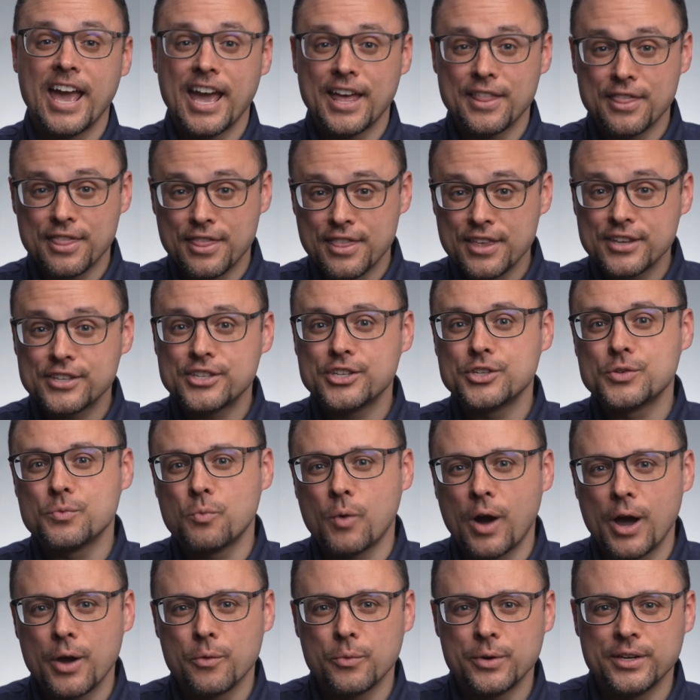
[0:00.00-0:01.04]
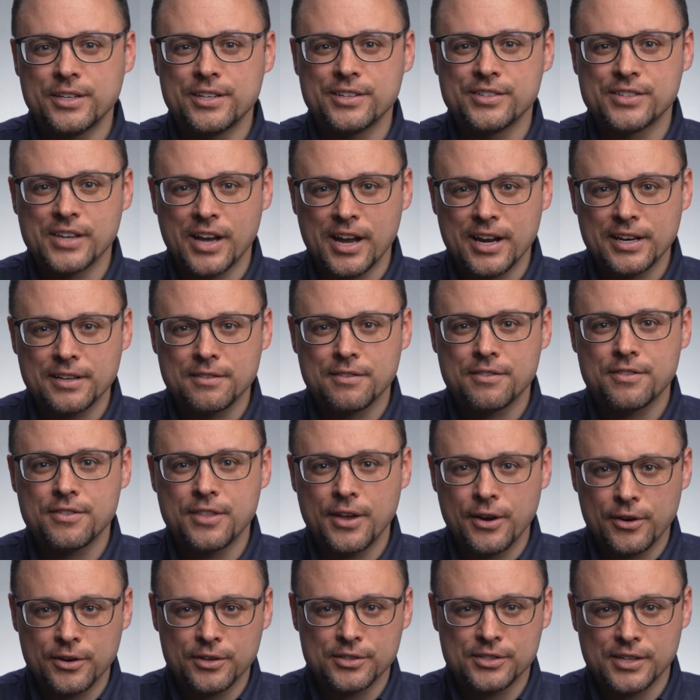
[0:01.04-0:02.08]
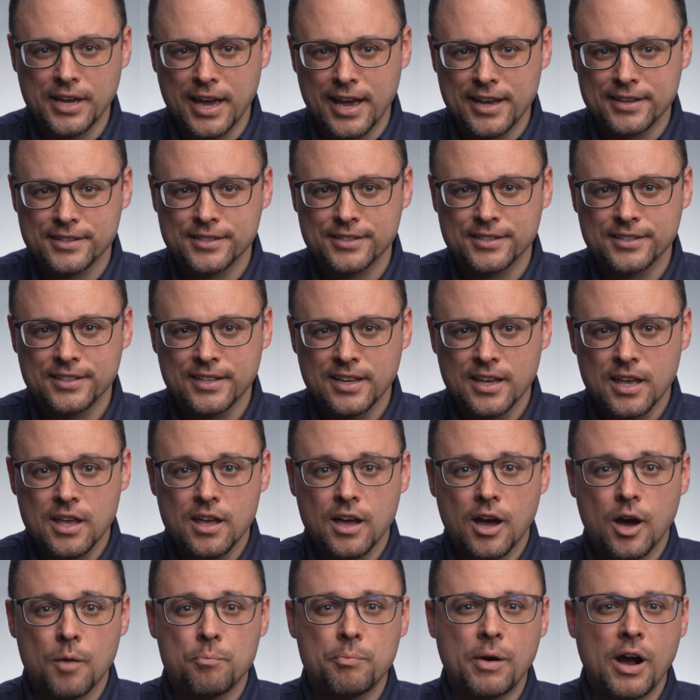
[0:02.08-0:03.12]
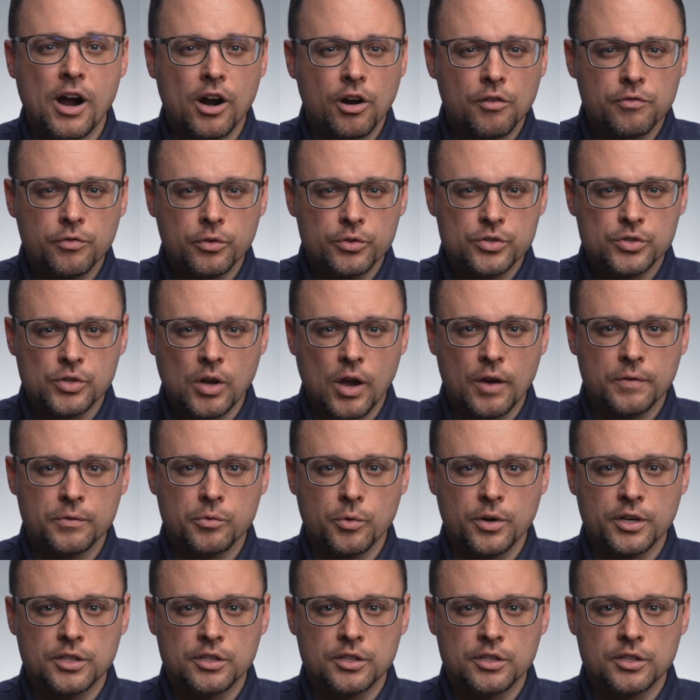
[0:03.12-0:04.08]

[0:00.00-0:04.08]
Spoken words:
And this is why we designed TheraSaaS, a powerful software